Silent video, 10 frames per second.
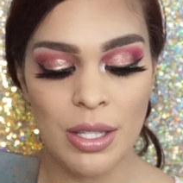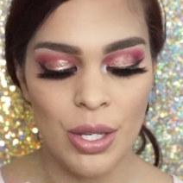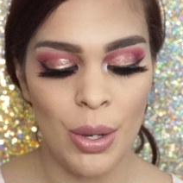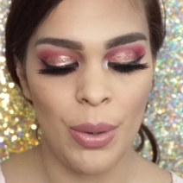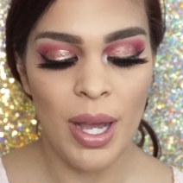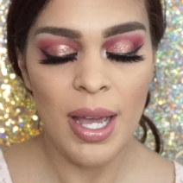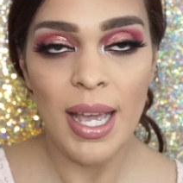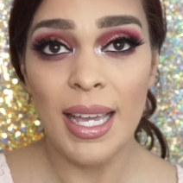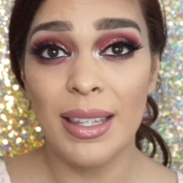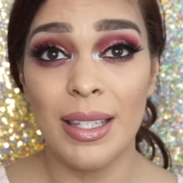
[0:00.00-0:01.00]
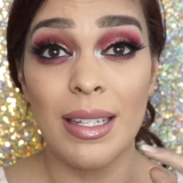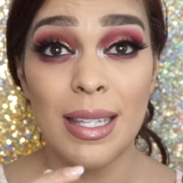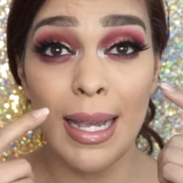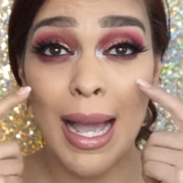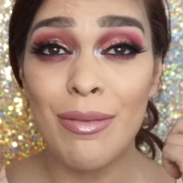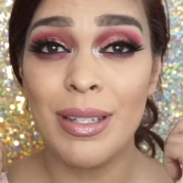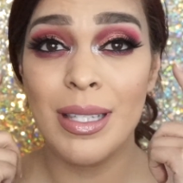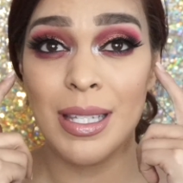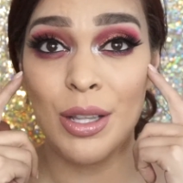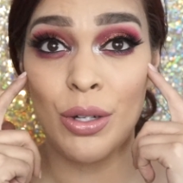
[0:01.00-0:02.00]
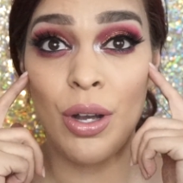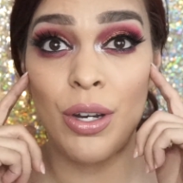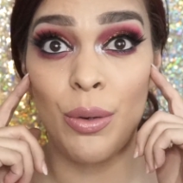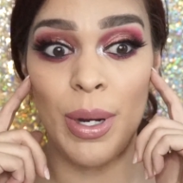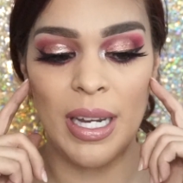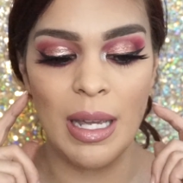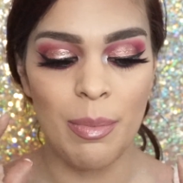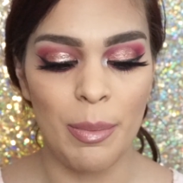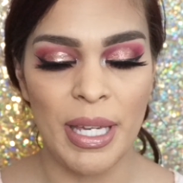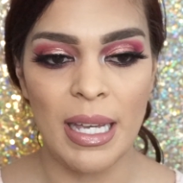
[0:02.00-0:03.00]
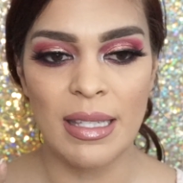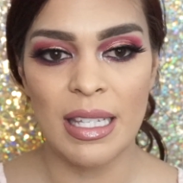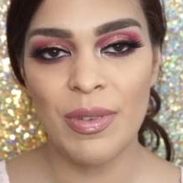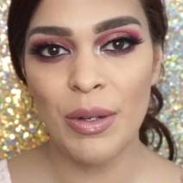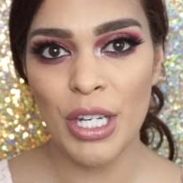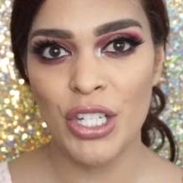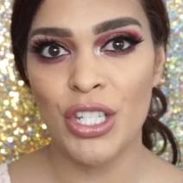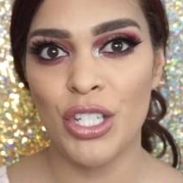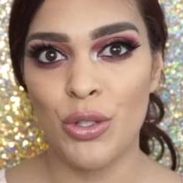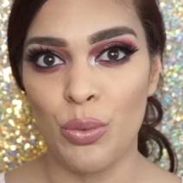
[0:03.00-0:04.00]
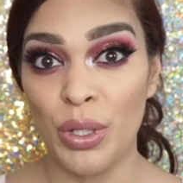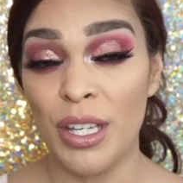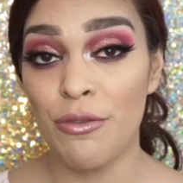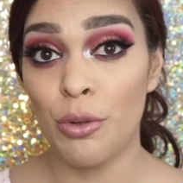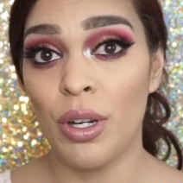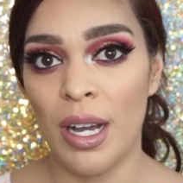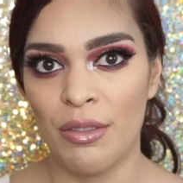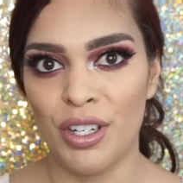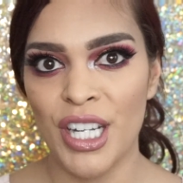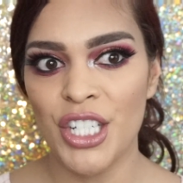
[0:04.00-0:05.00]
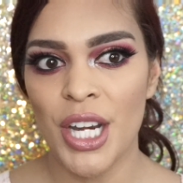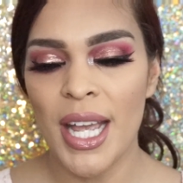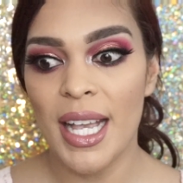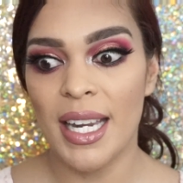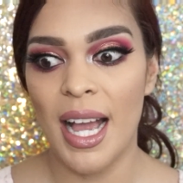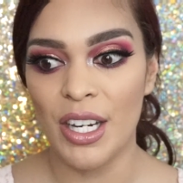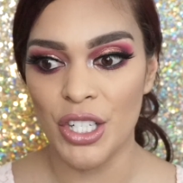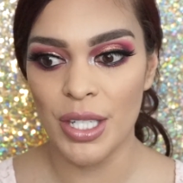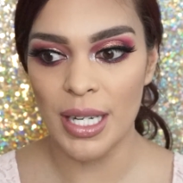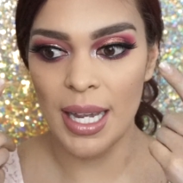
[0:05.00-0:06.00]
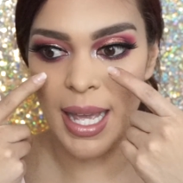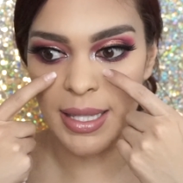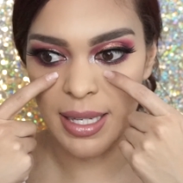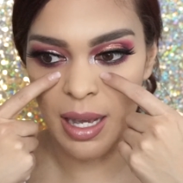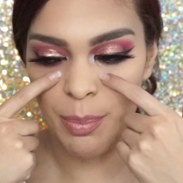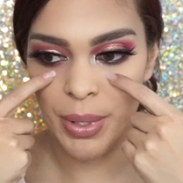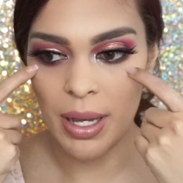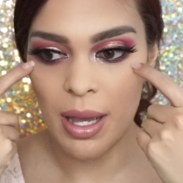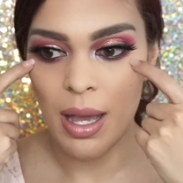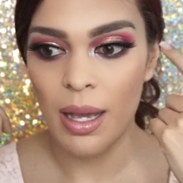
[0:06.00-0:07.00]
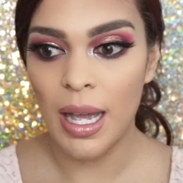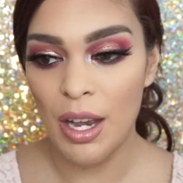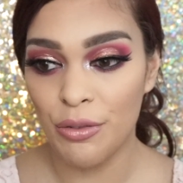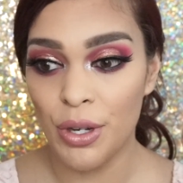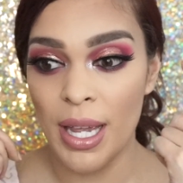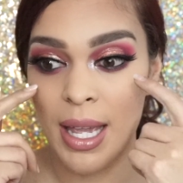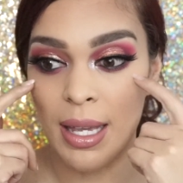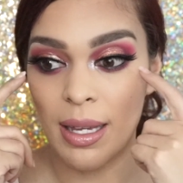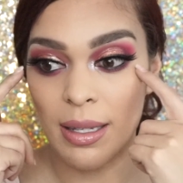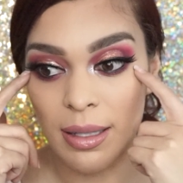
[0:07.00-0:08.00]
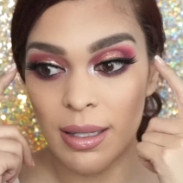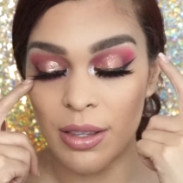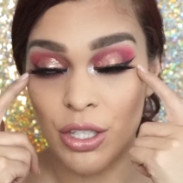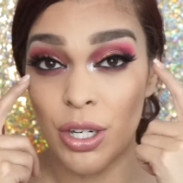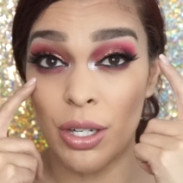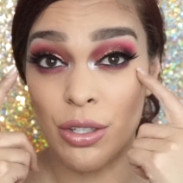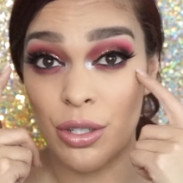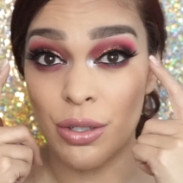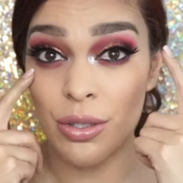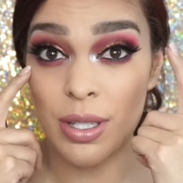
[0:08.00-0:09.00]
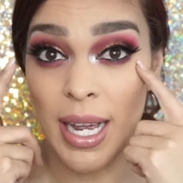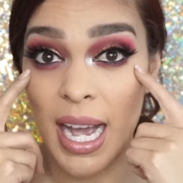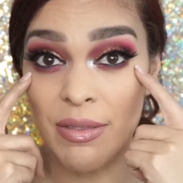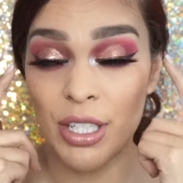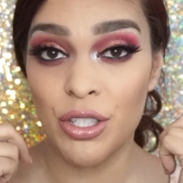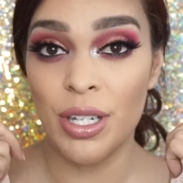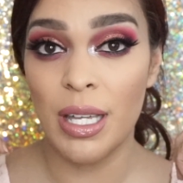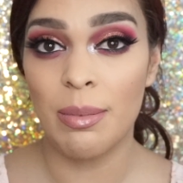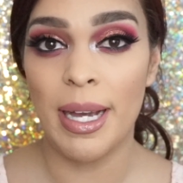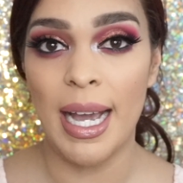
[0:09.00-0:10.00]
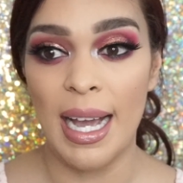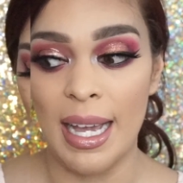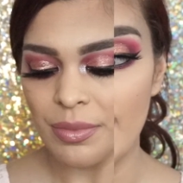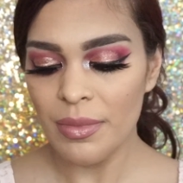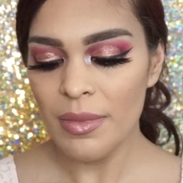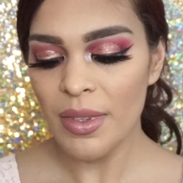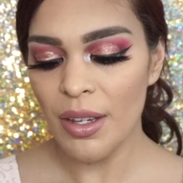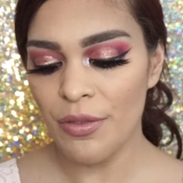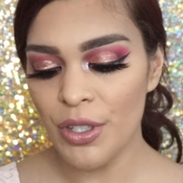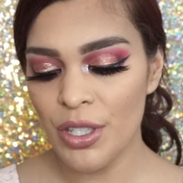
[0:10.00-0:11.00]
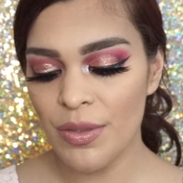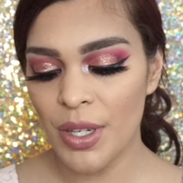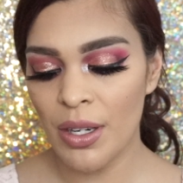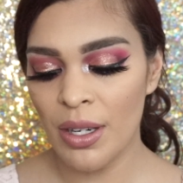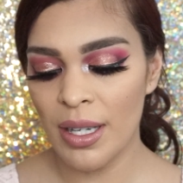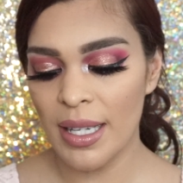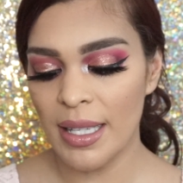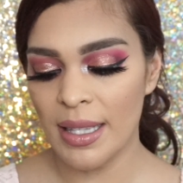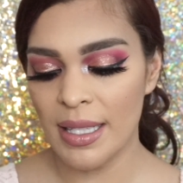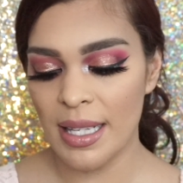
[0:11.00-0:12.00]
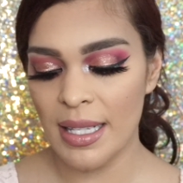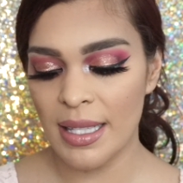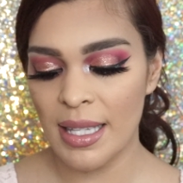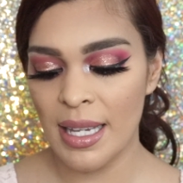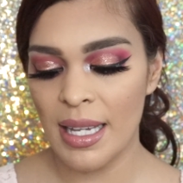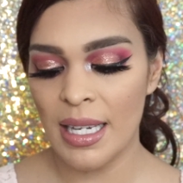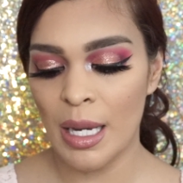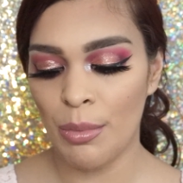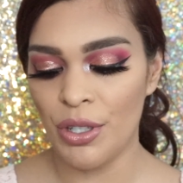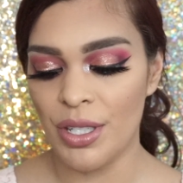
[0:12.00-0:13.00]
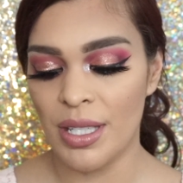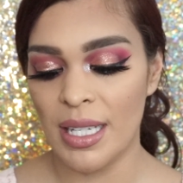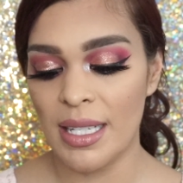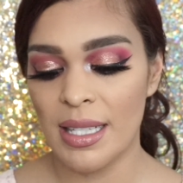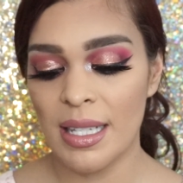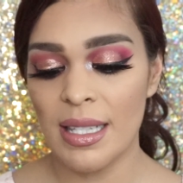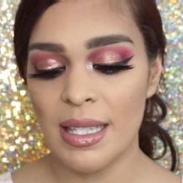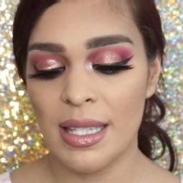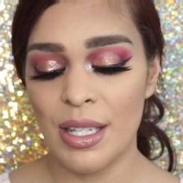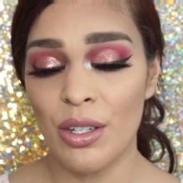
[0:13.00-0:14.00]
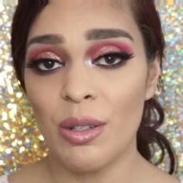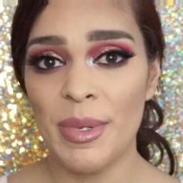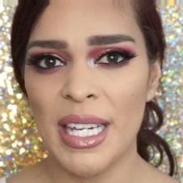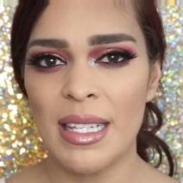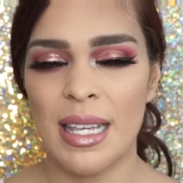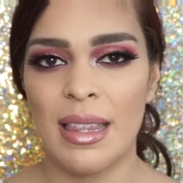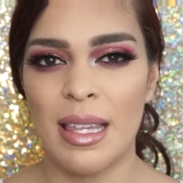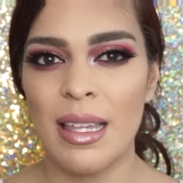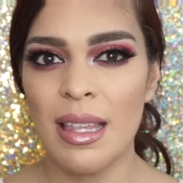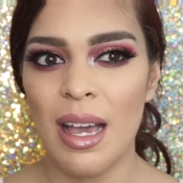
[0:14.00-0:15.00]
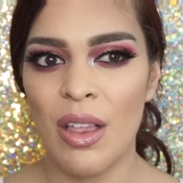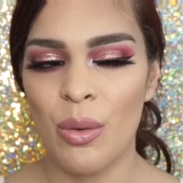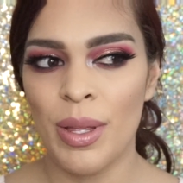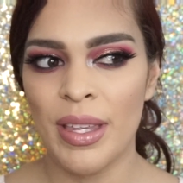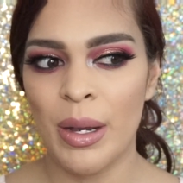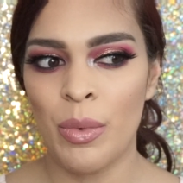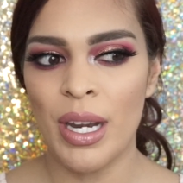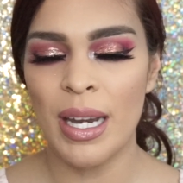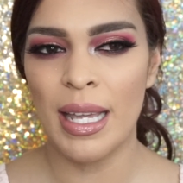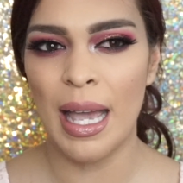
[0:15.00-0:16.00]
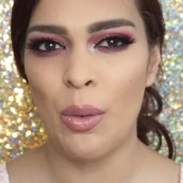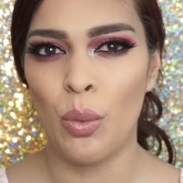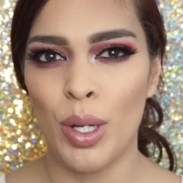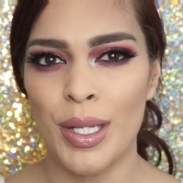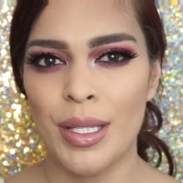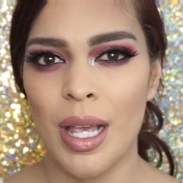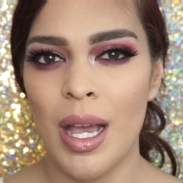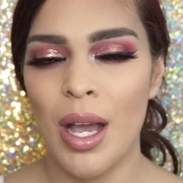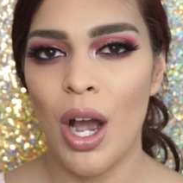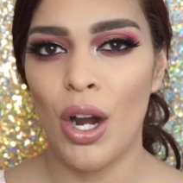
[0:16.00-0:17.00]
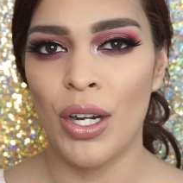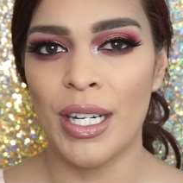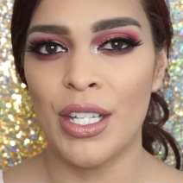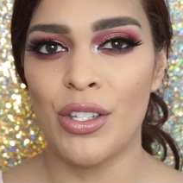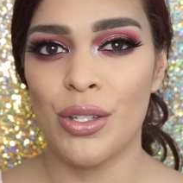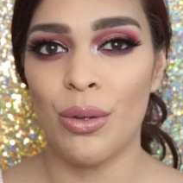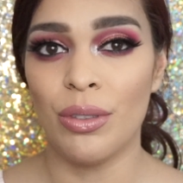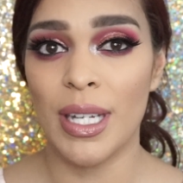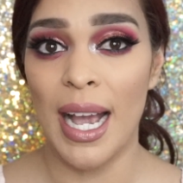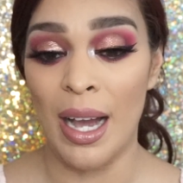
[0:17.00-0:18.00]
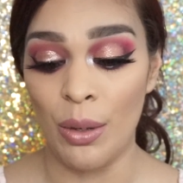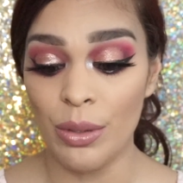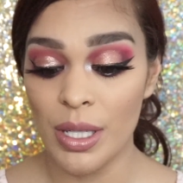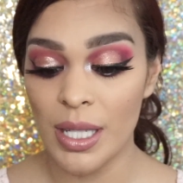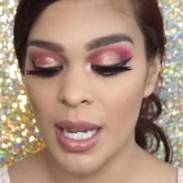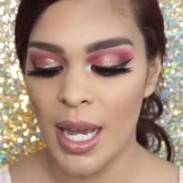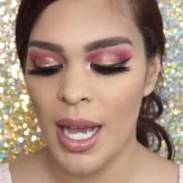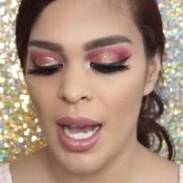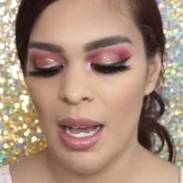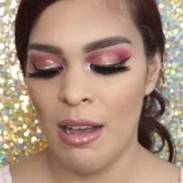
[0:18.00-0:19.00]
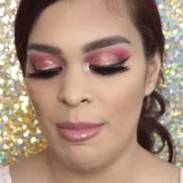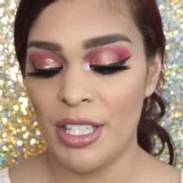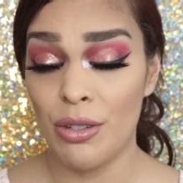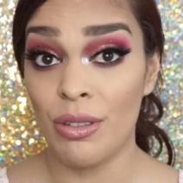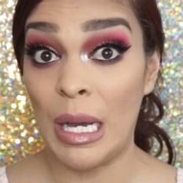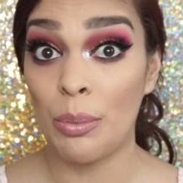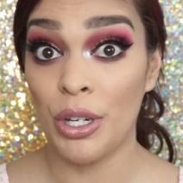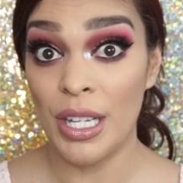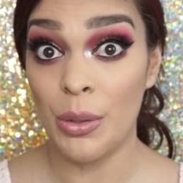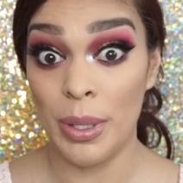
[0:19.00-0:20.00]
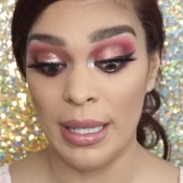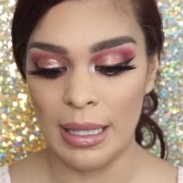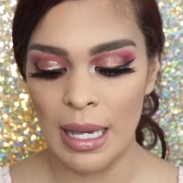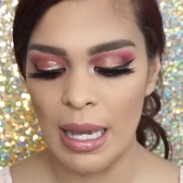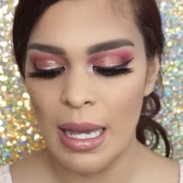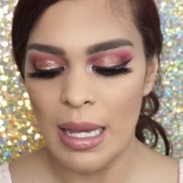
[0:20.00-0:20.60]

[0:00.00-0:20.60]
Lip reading: So it looks like I have concealer on already, but because this foundation is just really full coverage, it actually ended up covering the dark circles that I have underneath my eyes. First of all, this is the number 6 conceal because I think the other one that I wanted to get was already sold out. It sold out pretty quickly.